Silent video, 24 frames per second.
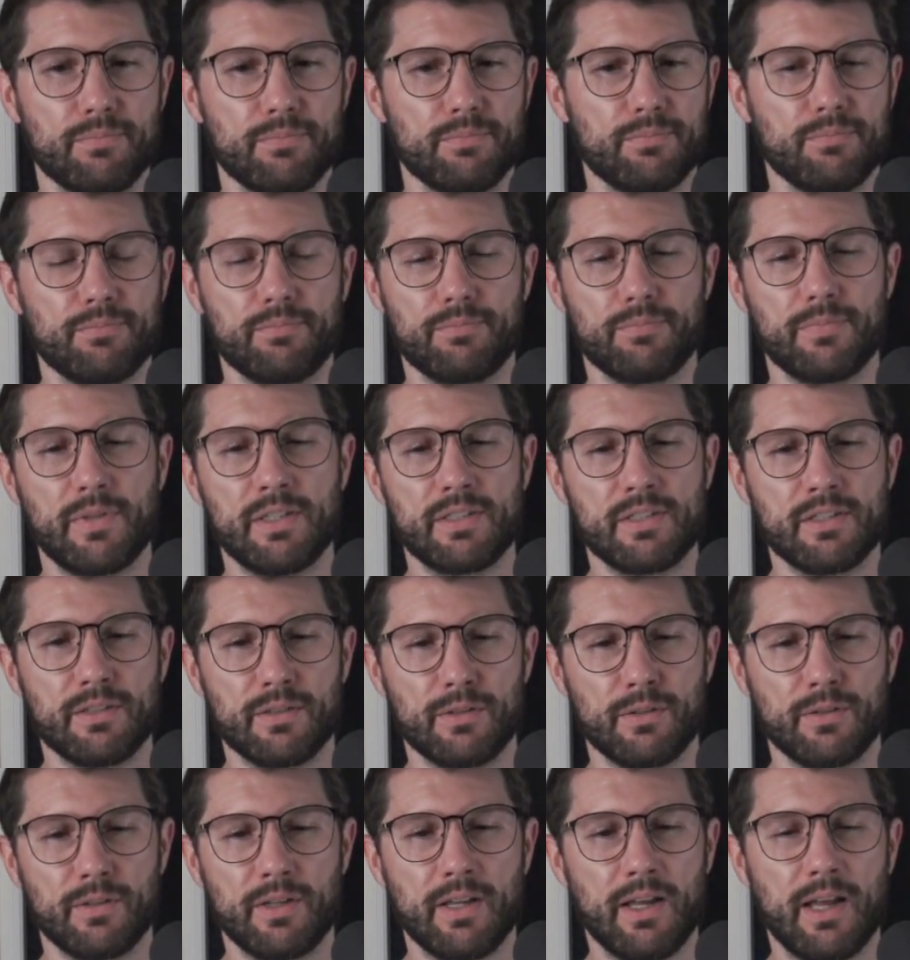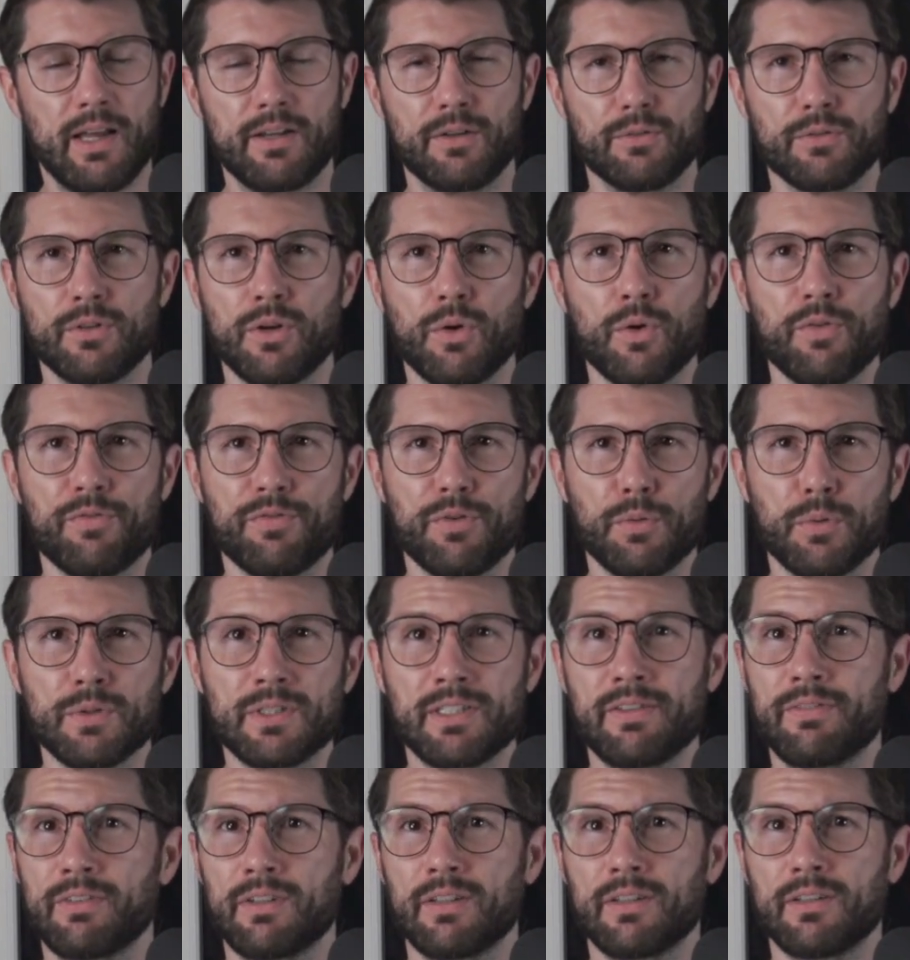is there, I don't know if there was
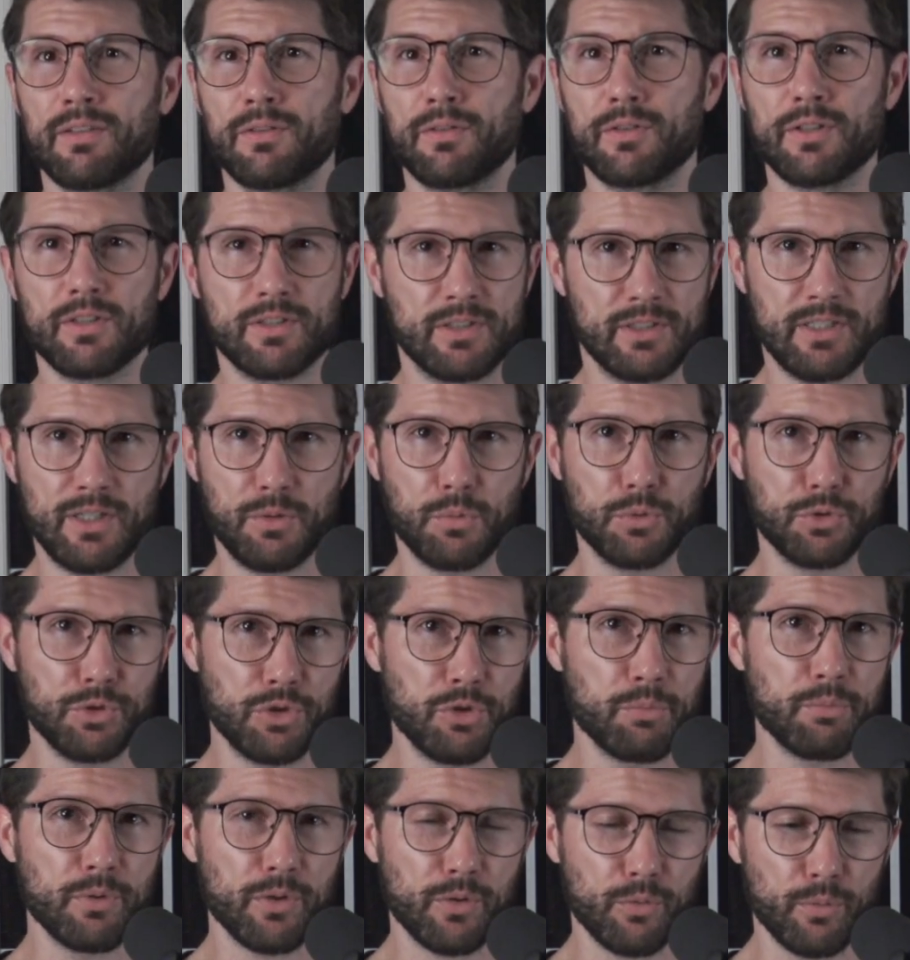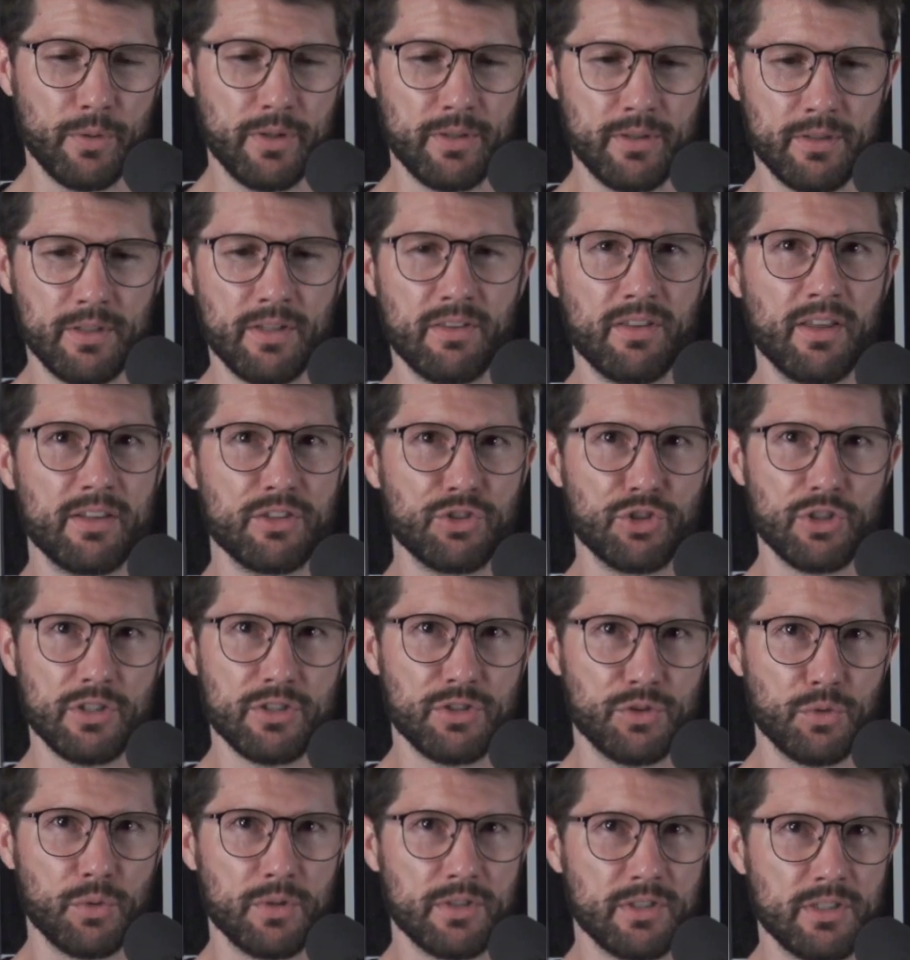even a sequel to the book written. Did they just
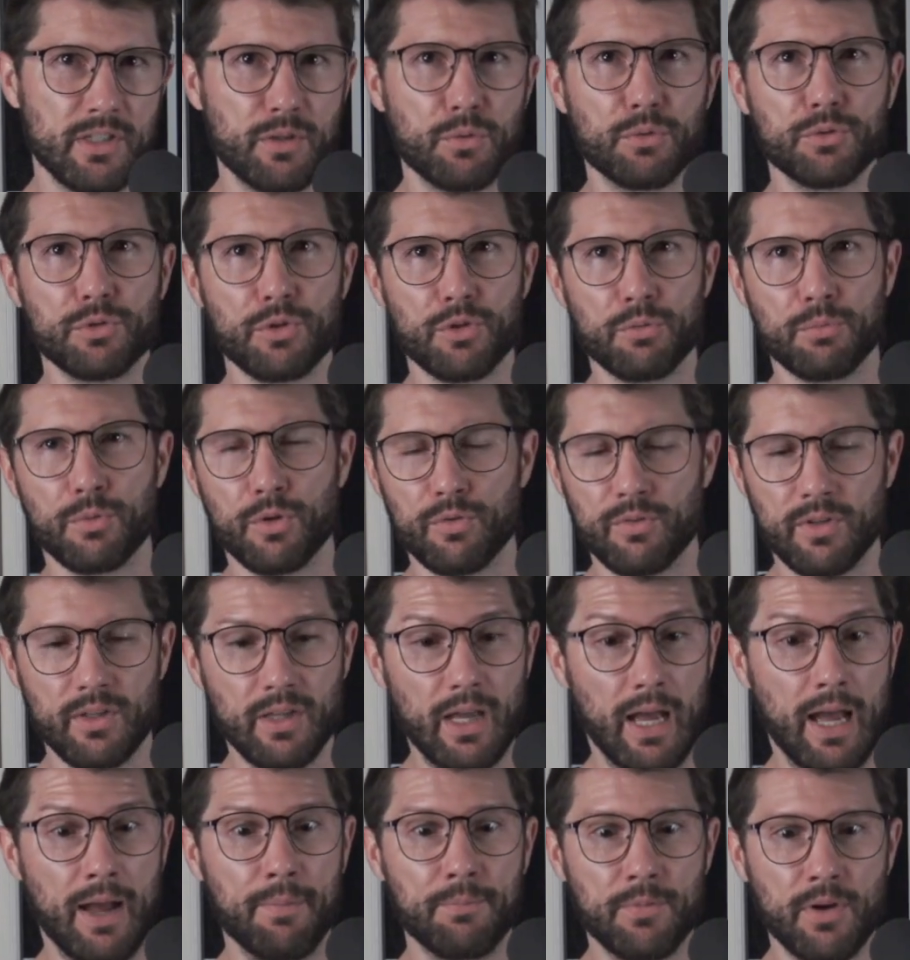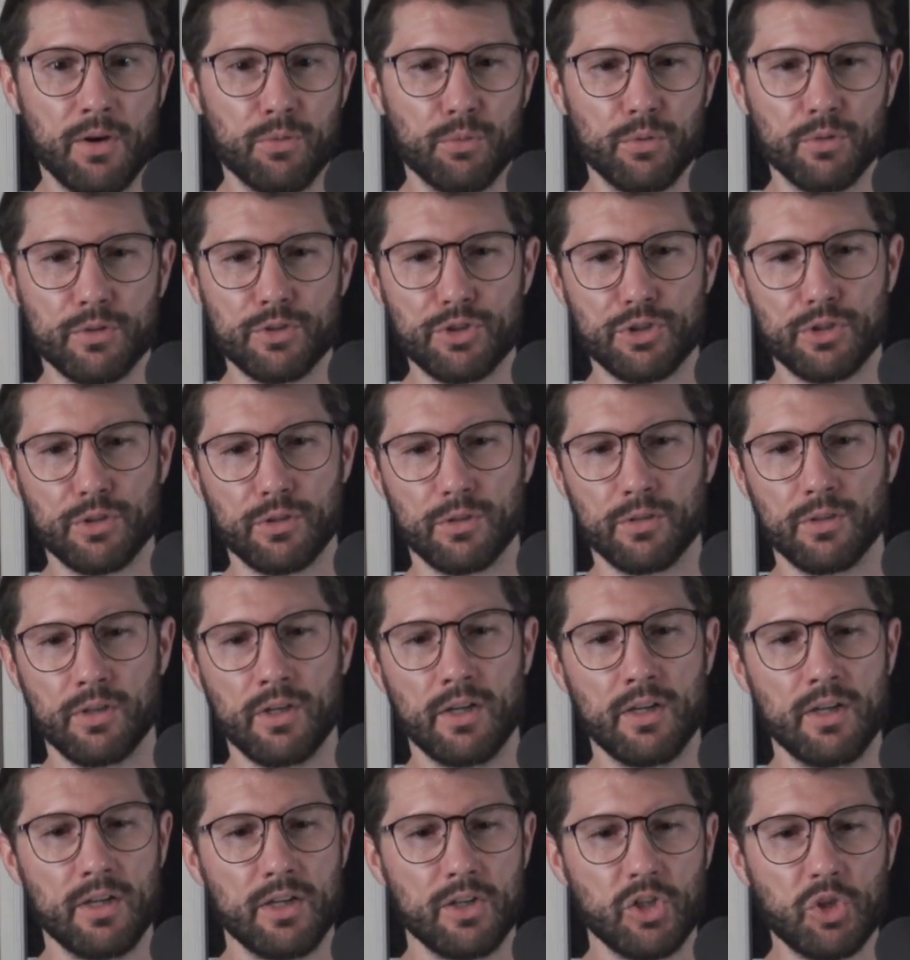do a sequel to the movie? I'm not really sure,
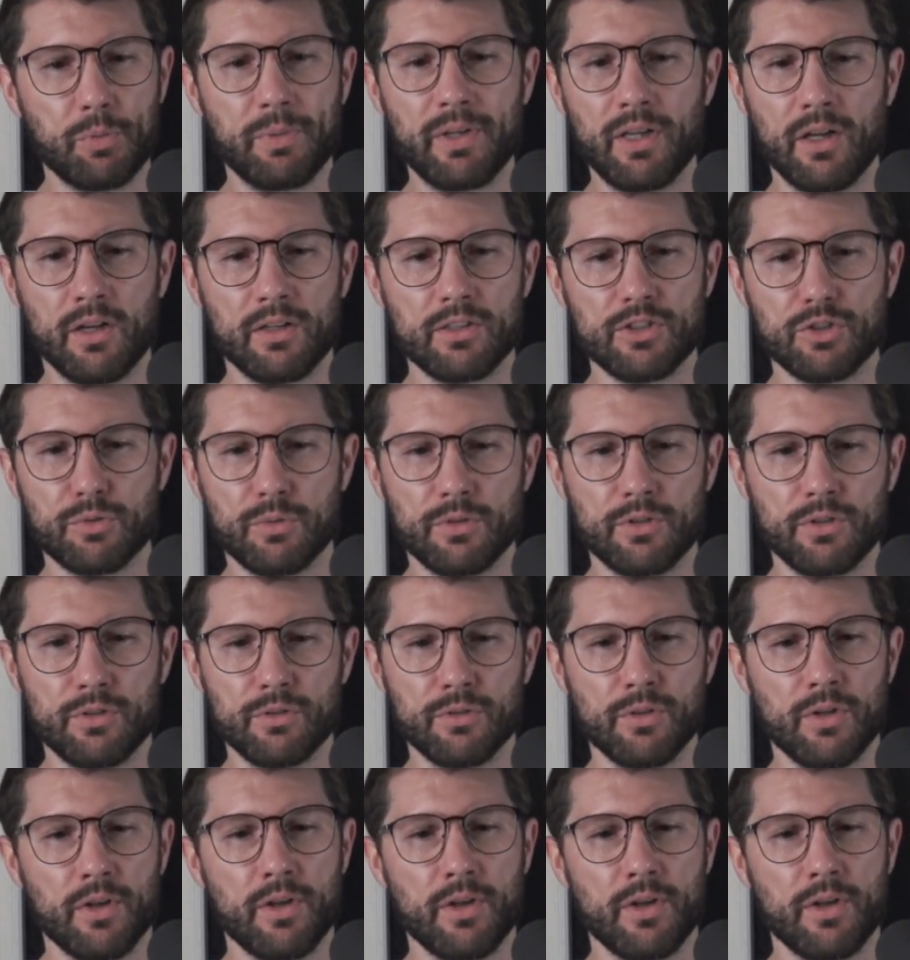to be honest with you.